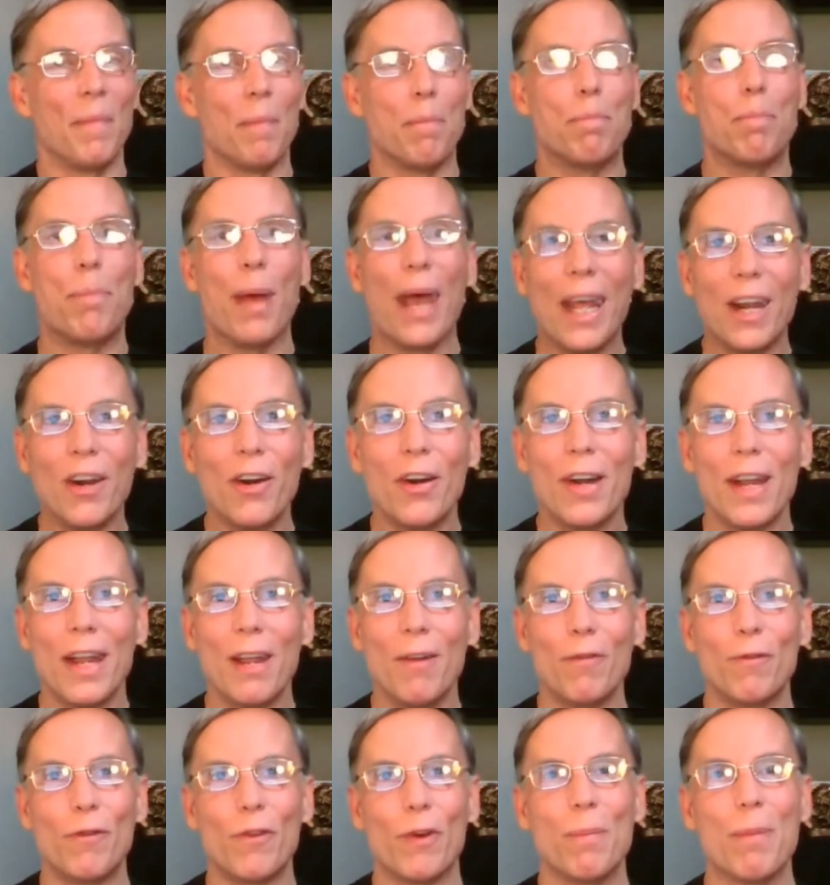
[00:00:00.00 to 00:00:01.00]
better
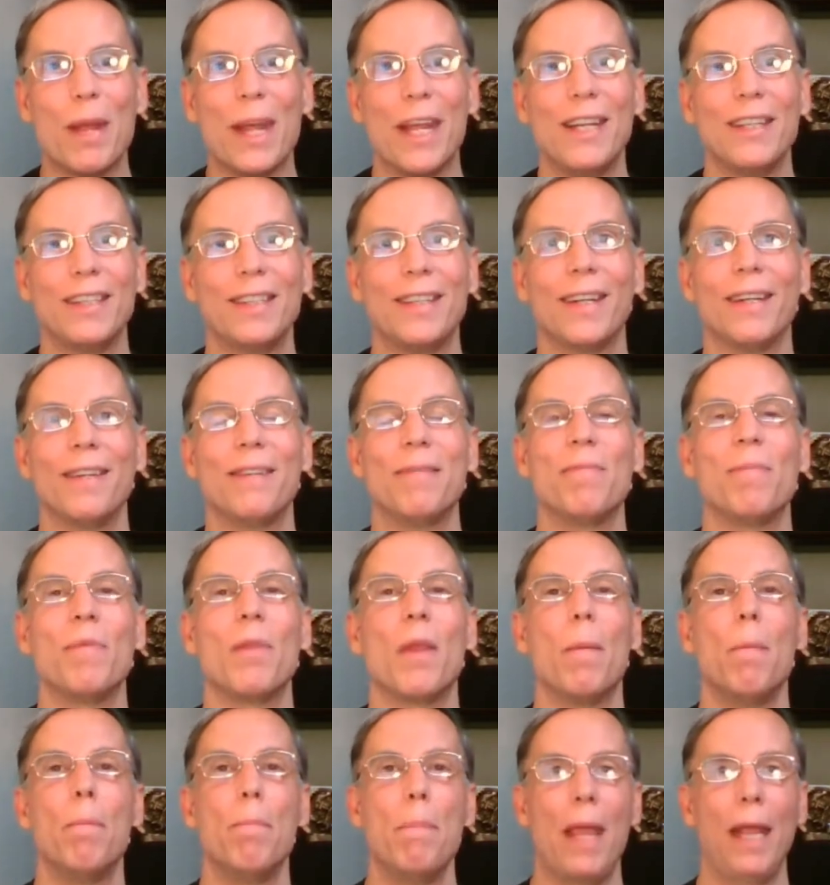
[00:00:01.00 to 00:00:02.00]
information,
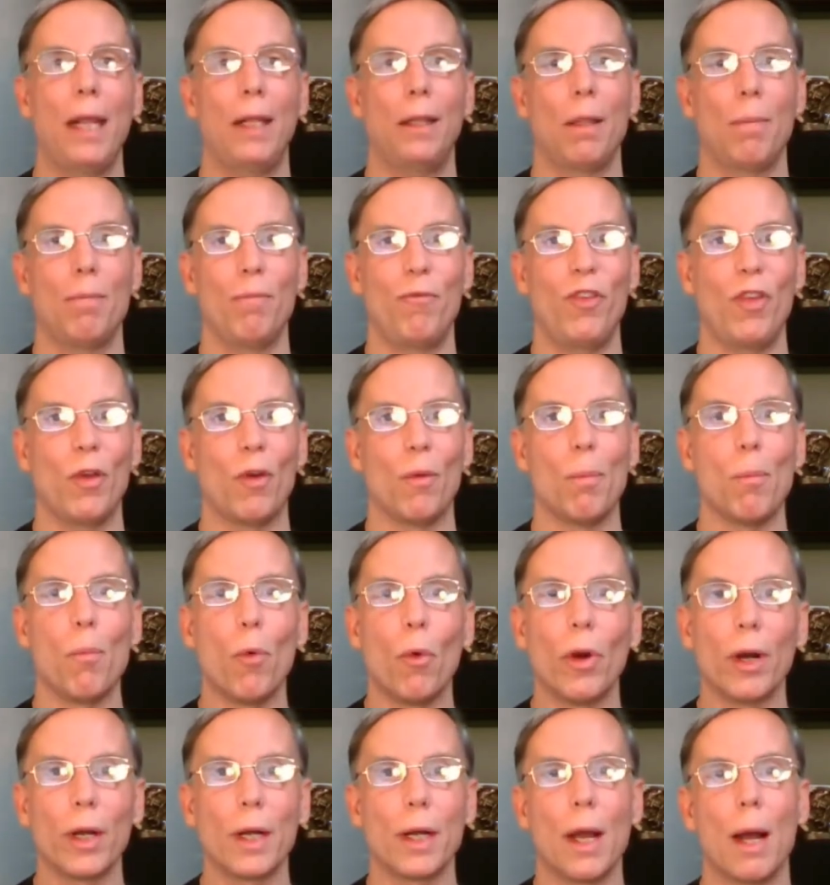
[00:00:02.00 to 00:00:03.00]
make them feel
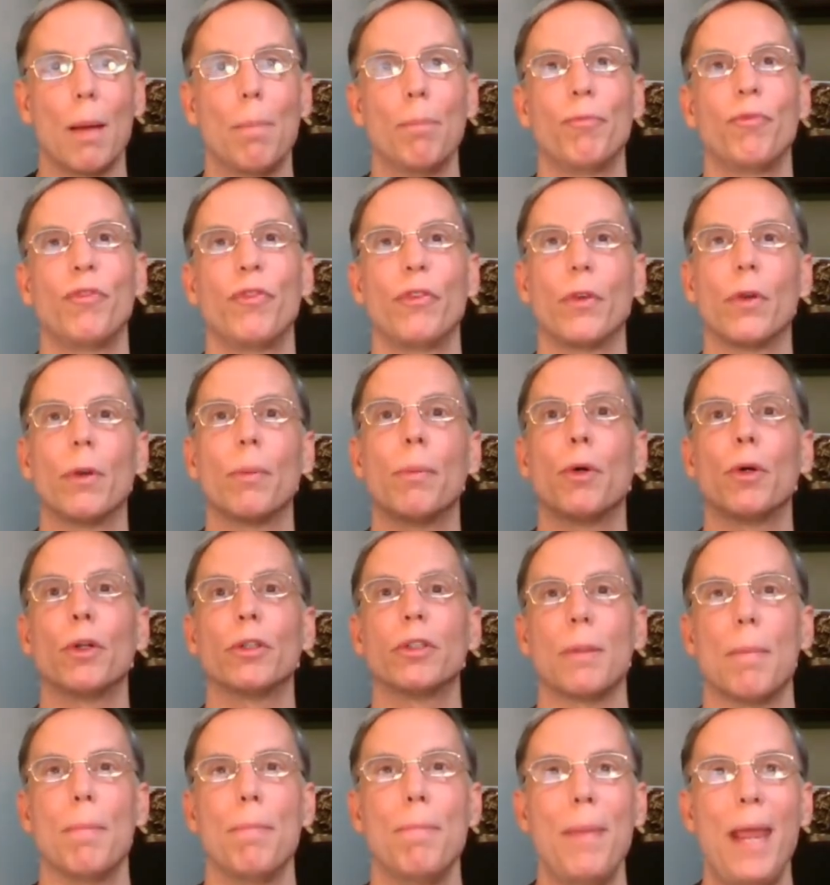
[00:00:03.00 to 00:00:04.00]
more comfortable
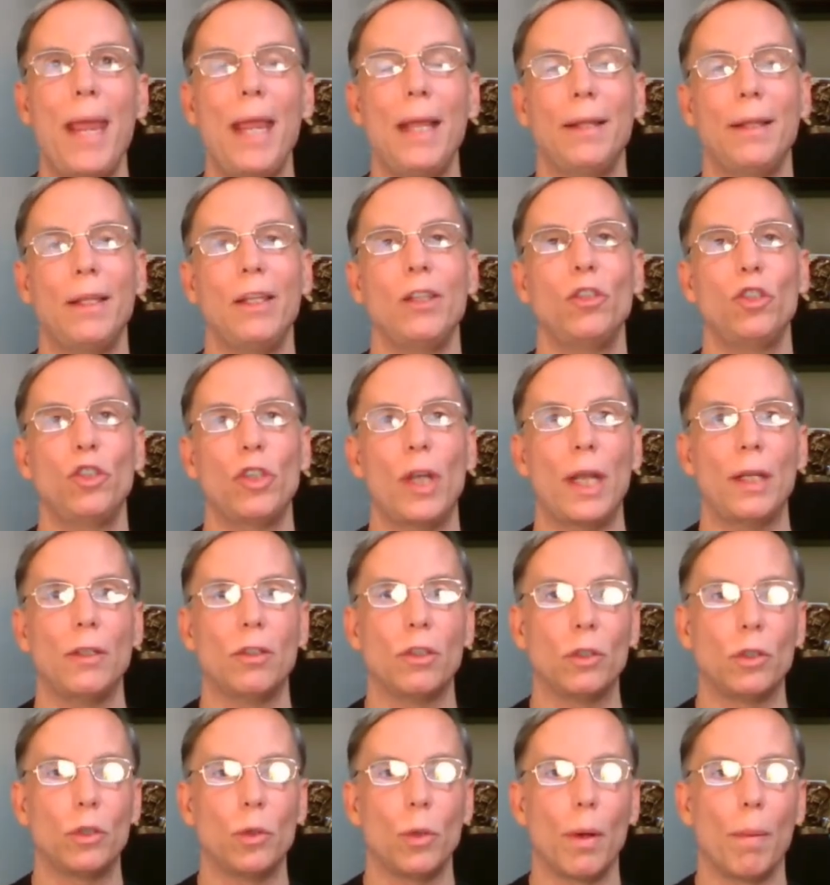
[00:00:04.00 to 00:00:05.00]
to make these
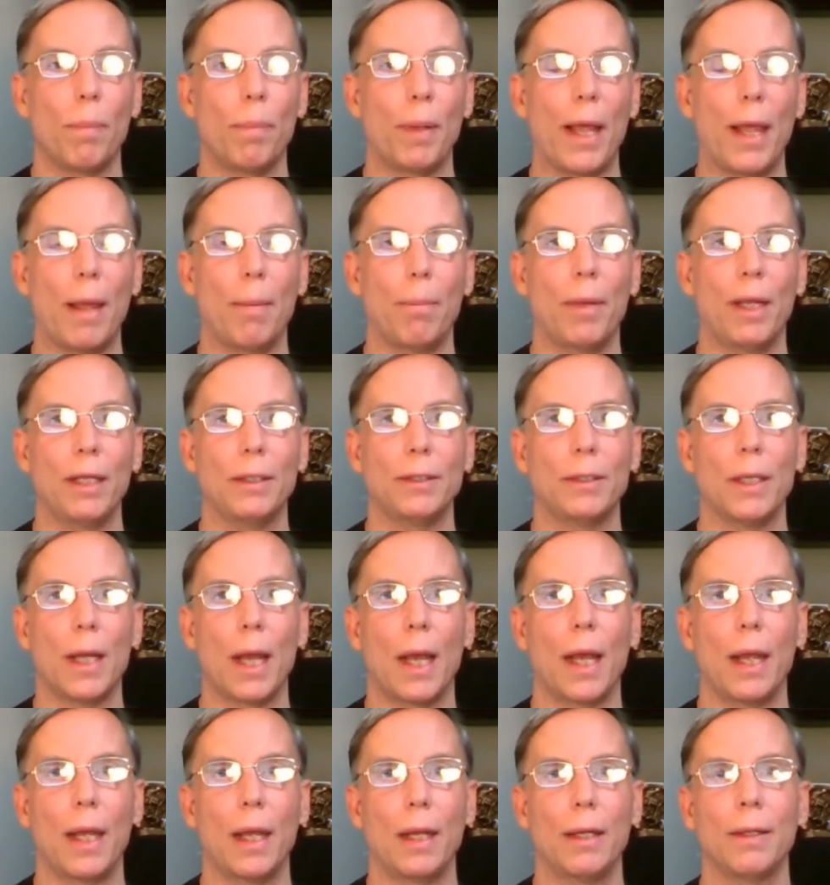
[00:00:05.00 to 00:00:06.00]
changes to a plant-based
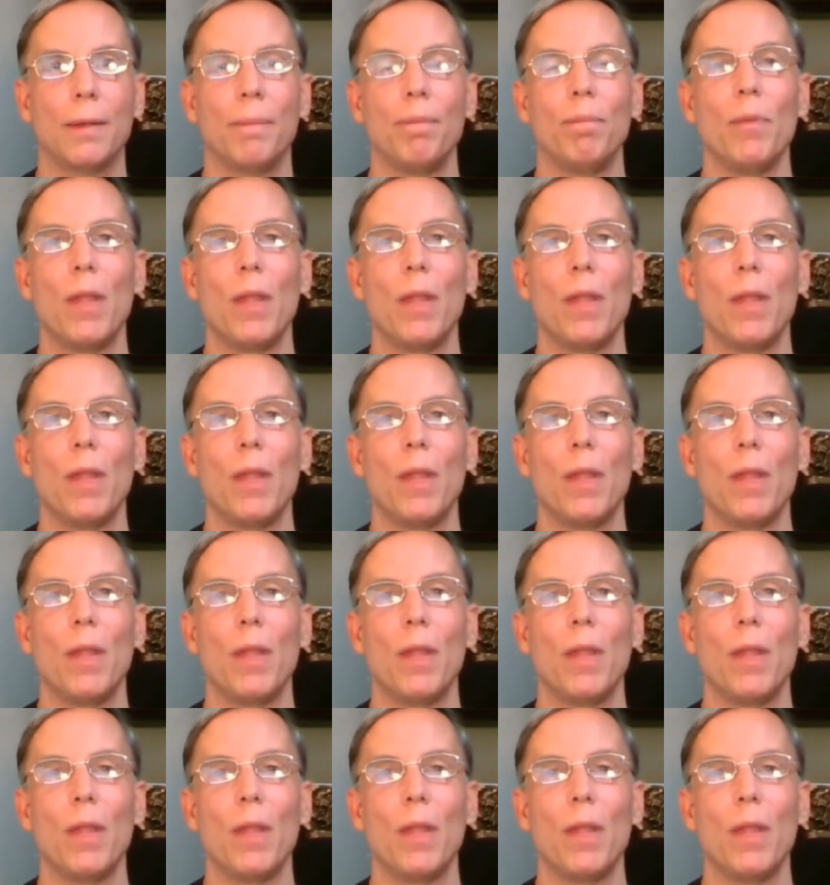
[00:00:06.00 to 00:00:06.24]
diet,